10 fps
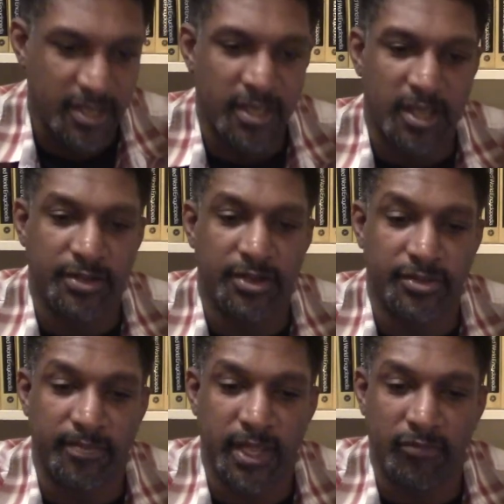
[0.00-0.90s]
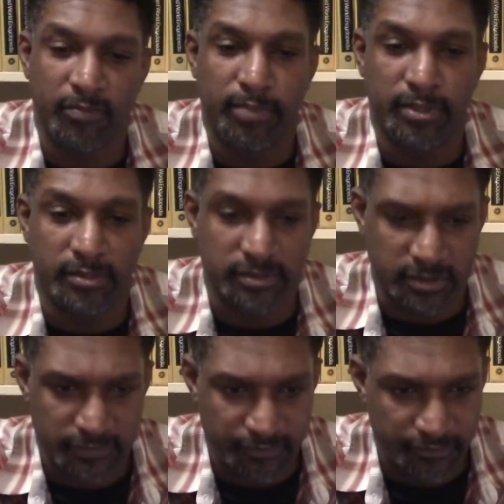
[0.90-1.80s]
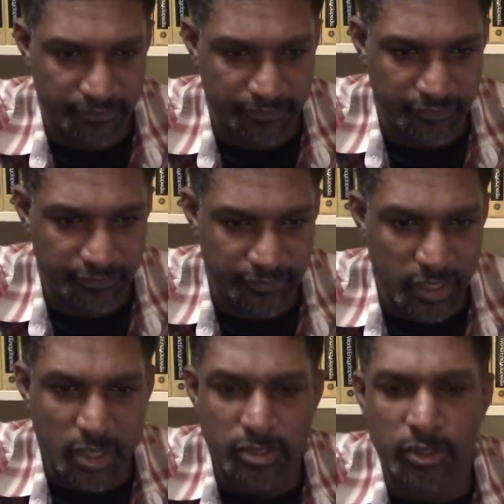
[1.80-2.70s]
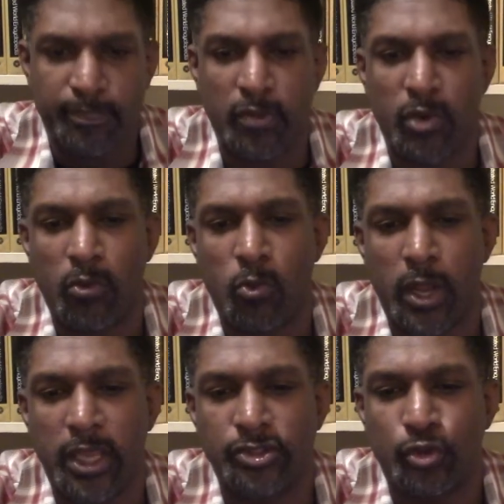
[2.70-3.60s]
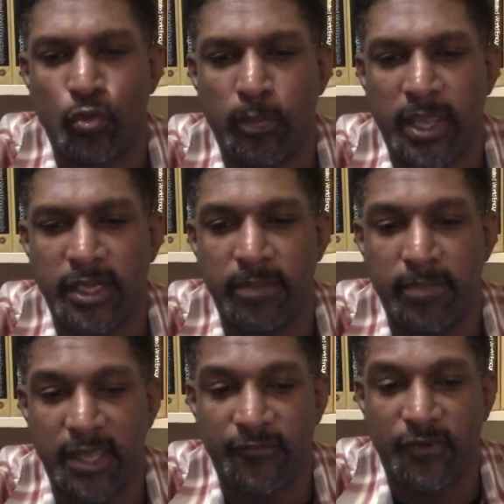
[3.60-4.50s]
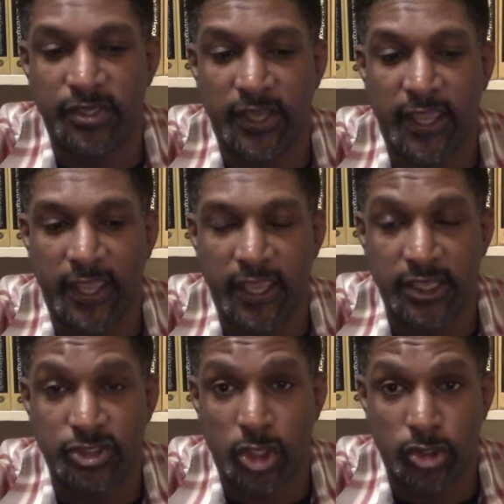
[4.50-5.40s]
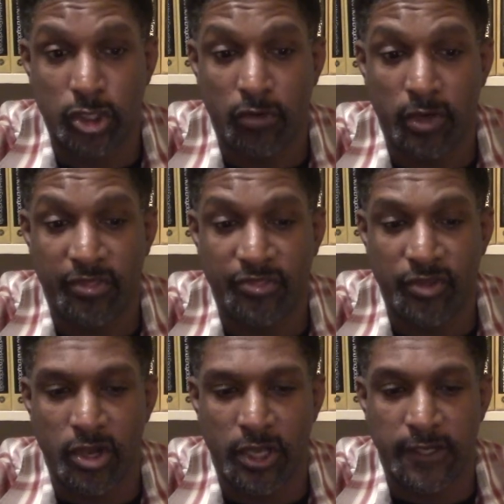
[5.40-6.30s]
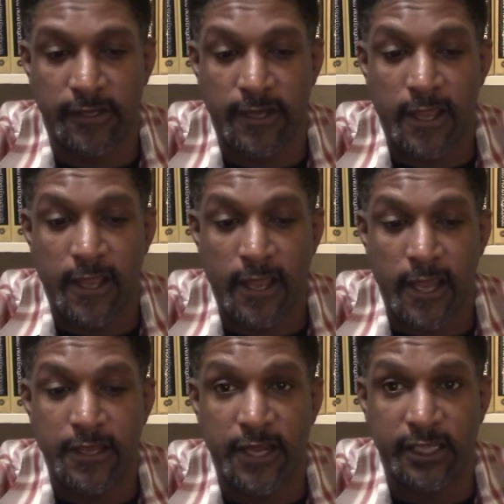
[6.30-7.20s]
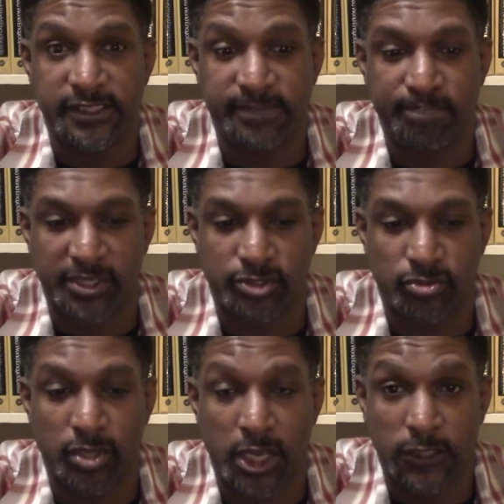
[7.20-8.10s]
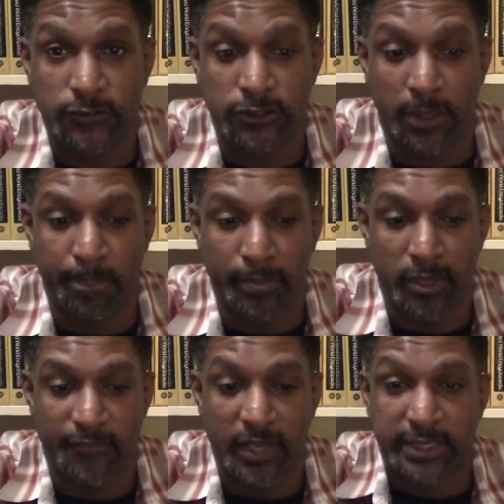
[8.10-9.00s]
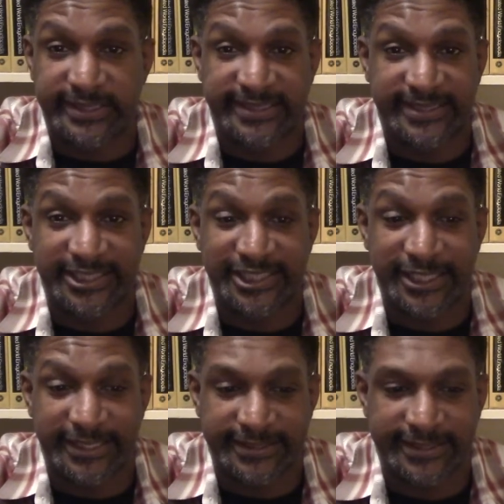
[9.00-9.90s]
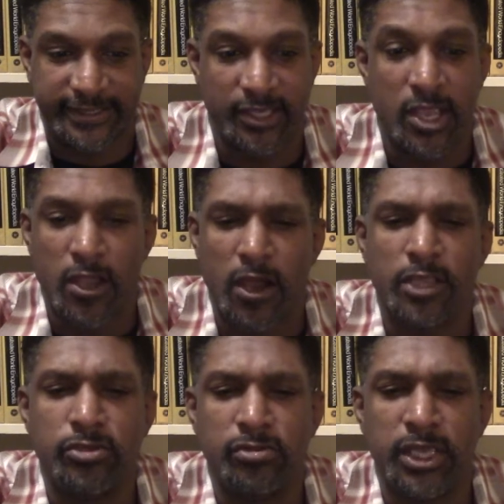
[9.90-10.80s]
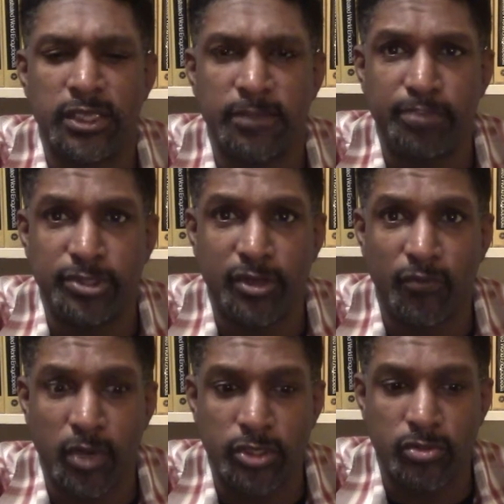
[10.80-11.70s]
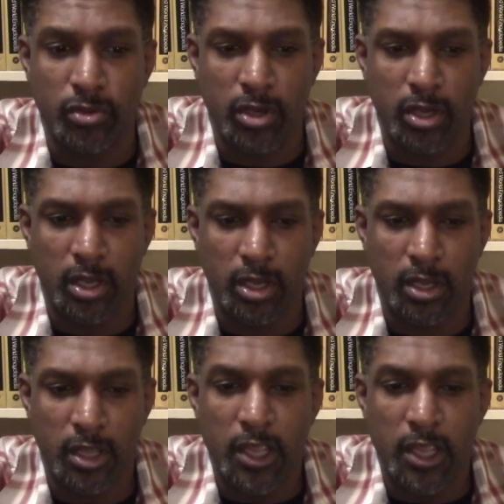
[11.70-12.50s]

Another man rebutted. You've been with way too many men for your age. You're a thought, a night special, a jump off, a slut. Are you getting the picture of what you are?